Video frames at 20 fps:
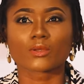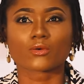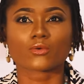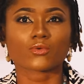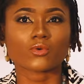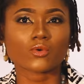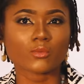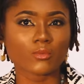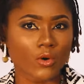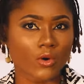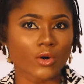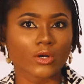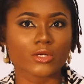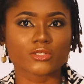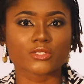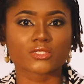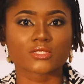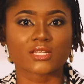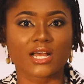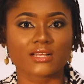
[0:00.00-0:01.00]

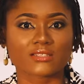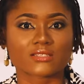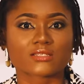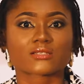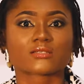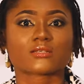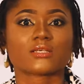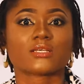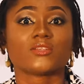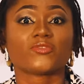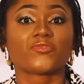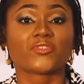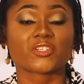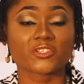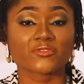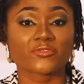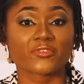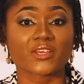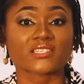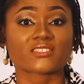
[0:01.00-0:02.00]
rumors that the
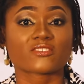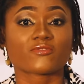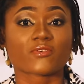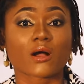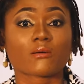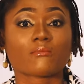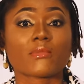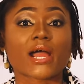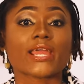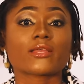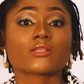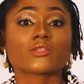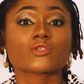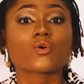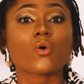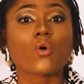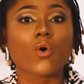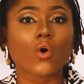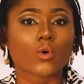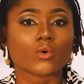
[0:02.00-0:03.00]
fishing festival might
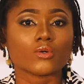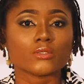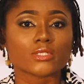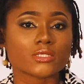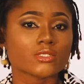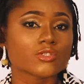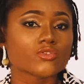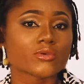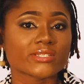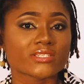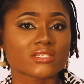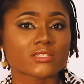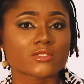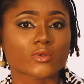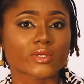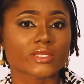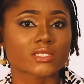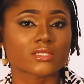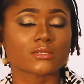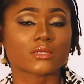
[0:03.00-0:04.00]
hold in
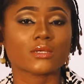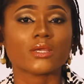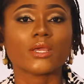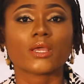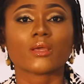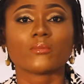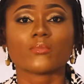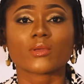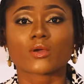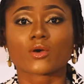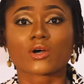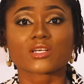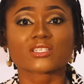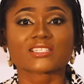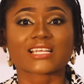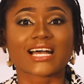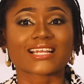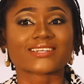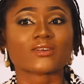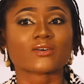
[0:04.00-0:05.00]
2020, because
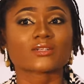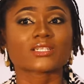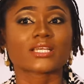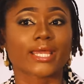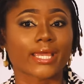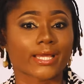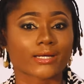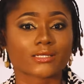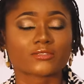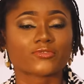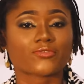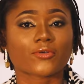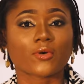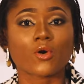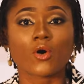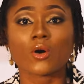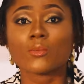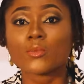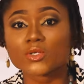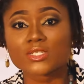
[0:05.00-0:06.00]
it had not held
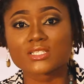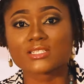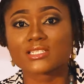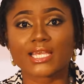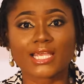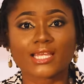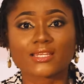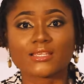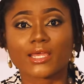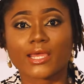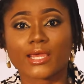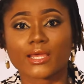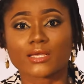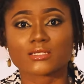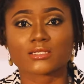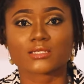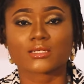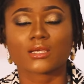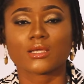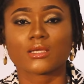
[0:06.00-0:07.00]
for almost 10
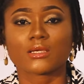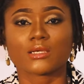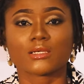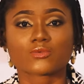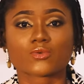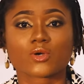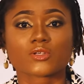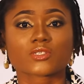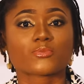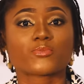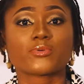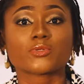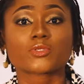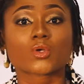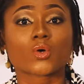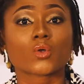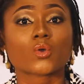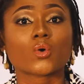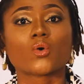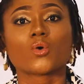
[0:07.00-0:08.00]
years. It was put
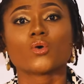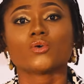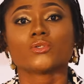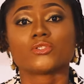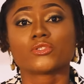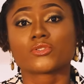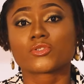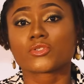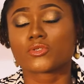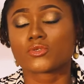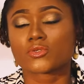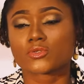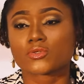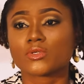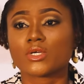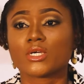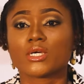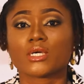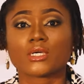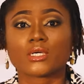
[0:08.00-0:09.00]
on hold due to
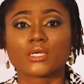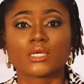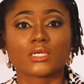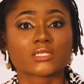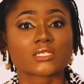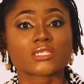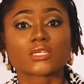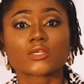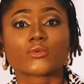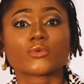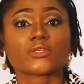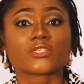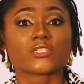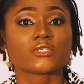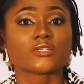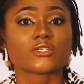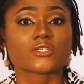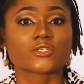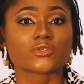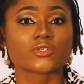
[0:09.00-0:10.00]

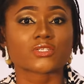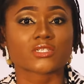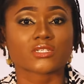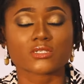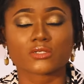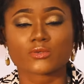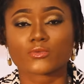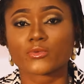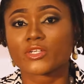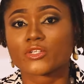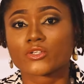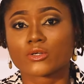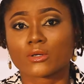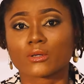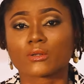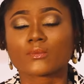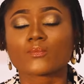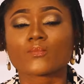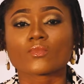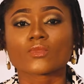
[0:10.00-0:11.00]
insecurity issues in the region.
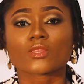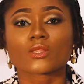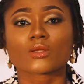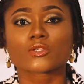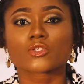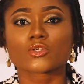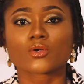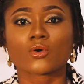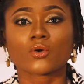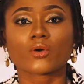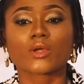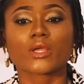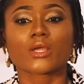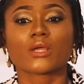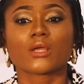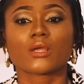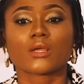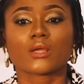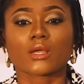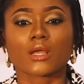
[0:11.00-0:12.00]
So
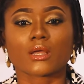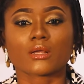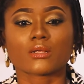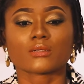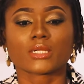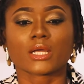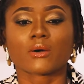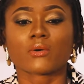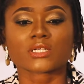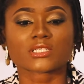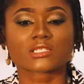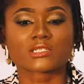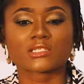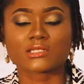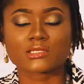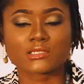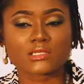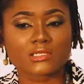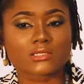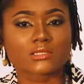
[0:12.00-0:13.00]
there was
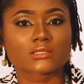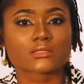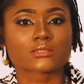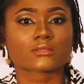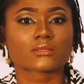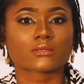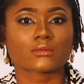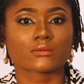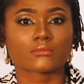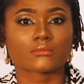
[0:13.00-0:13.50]
this